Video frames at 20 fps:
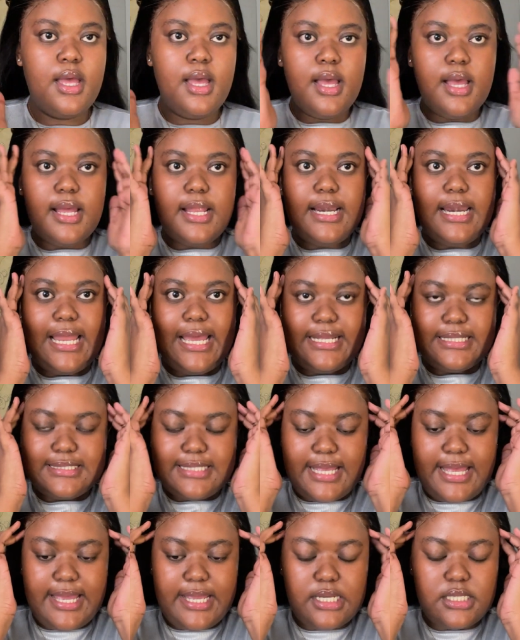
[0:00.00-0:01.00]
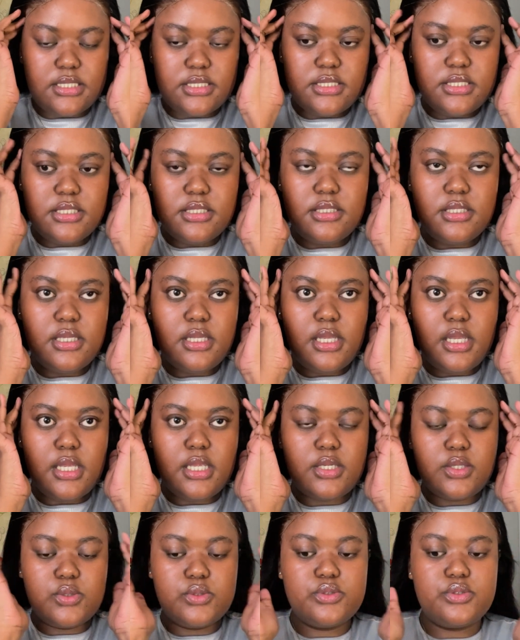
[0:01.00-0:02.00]
a light hand
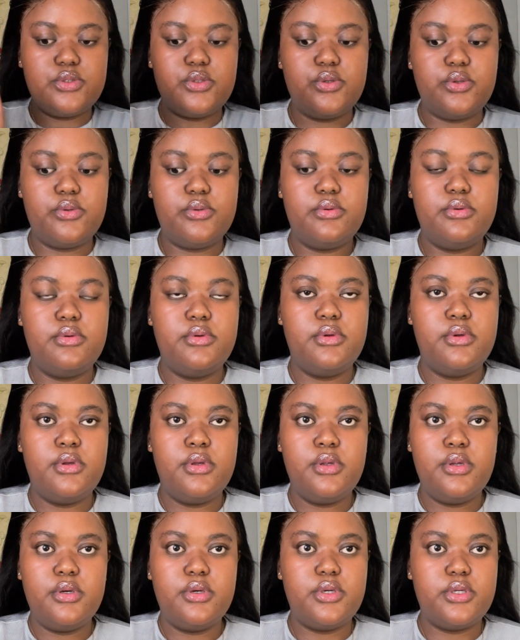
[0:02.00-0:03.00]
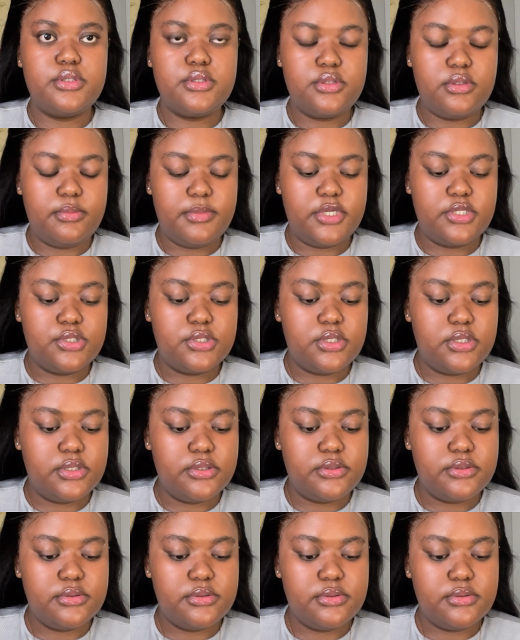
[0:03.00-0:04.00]
and also not too much glue.
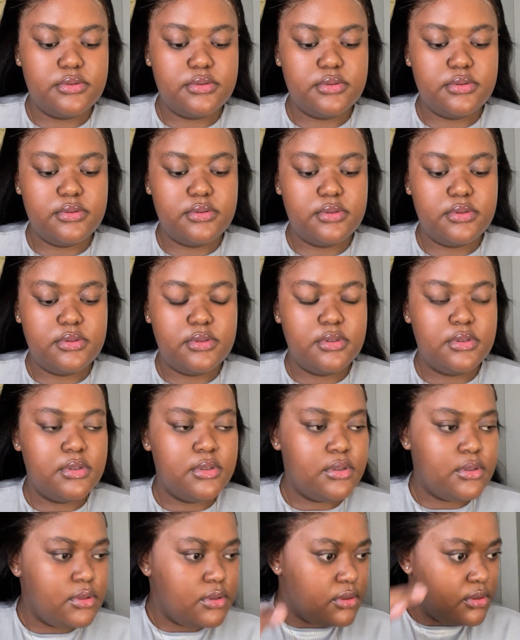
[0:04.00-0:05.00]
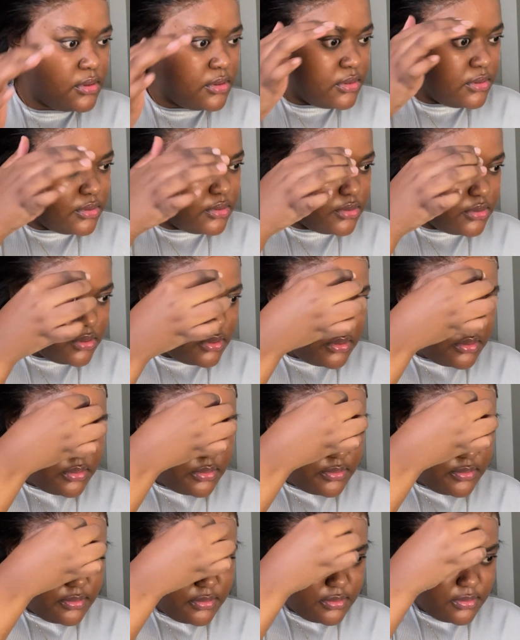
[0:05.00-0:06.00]
So
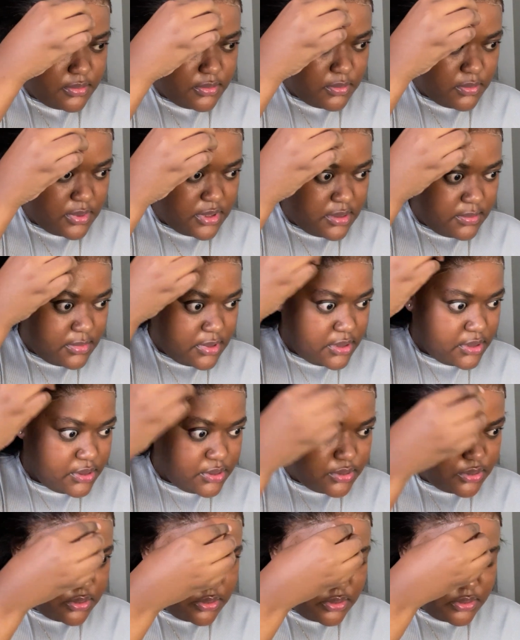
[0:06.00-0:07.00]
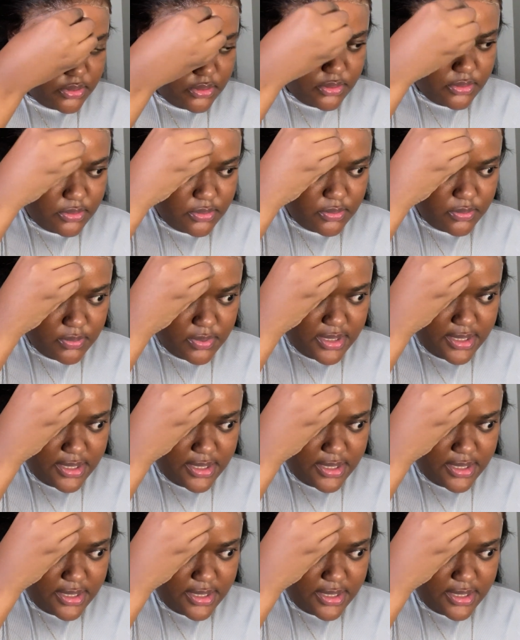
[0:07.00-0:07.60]
what I'm gonna do, what